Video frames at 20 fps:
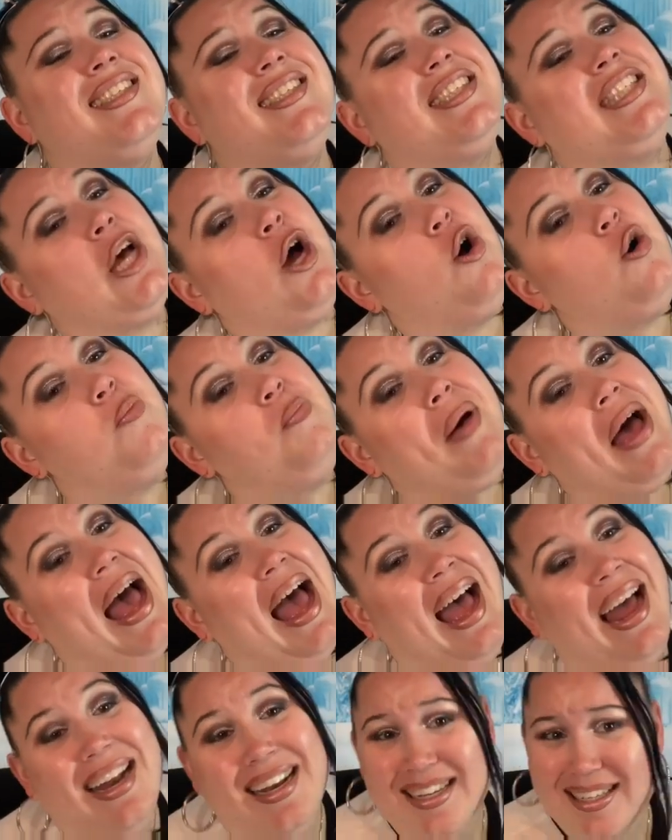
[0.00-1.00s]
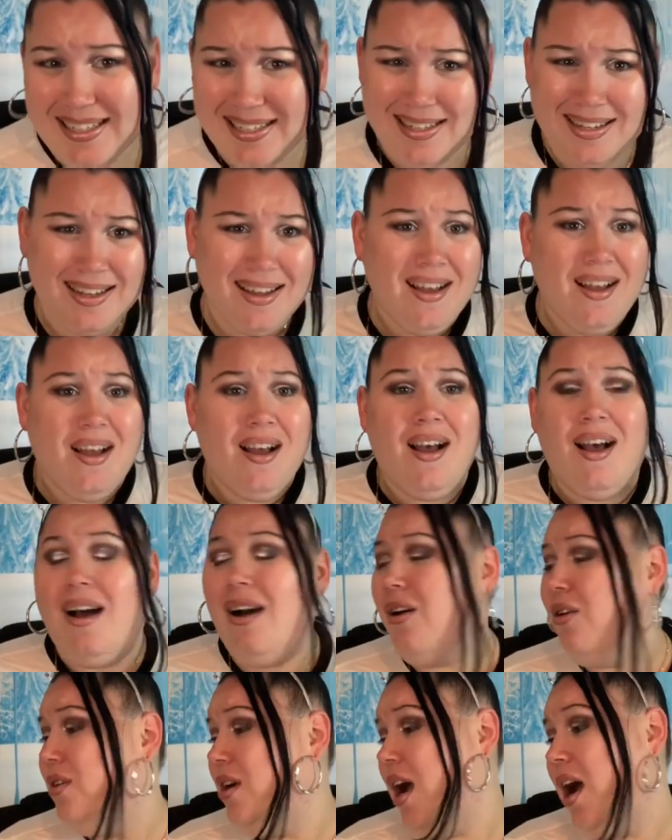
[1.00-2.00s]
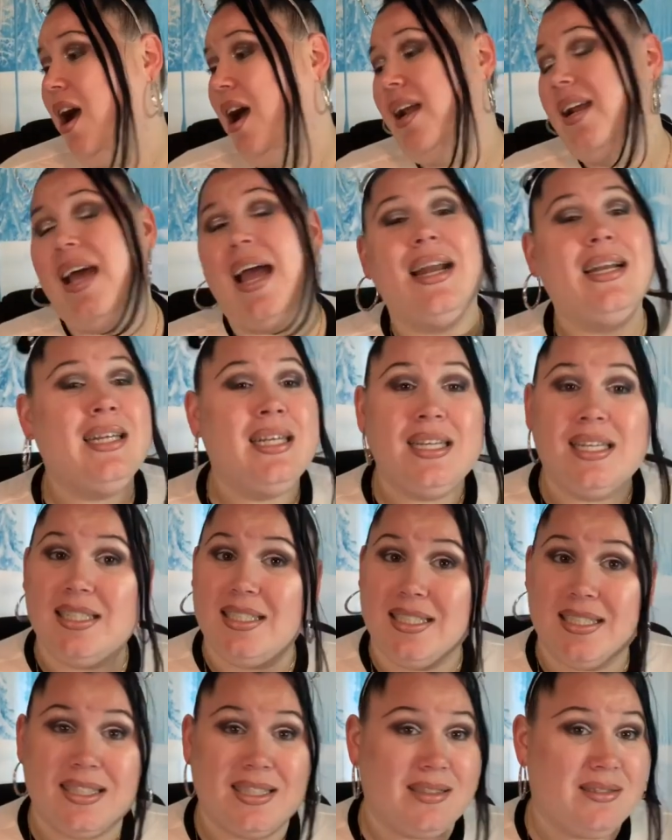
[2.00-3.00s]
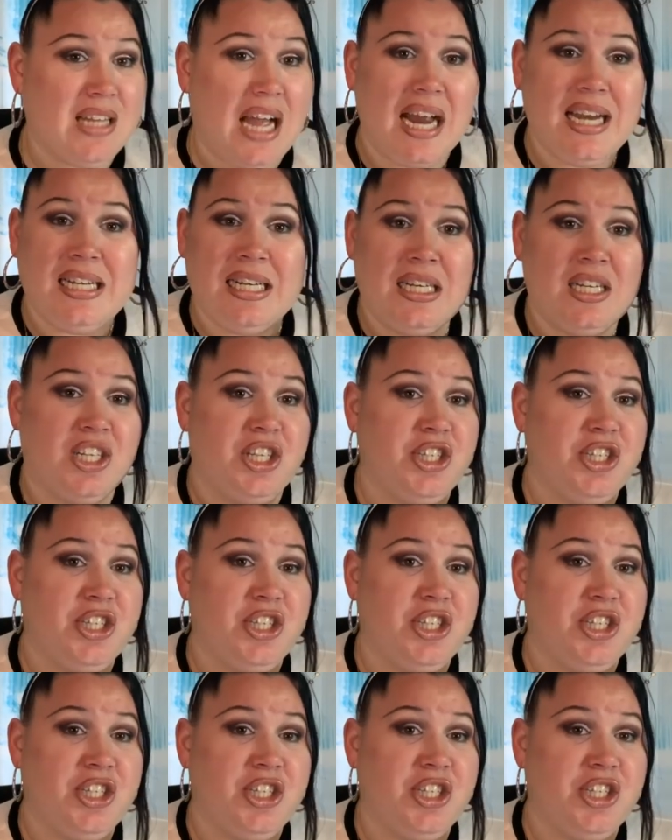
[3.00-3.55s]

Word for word: so bad. Oh God, I need to just, I need to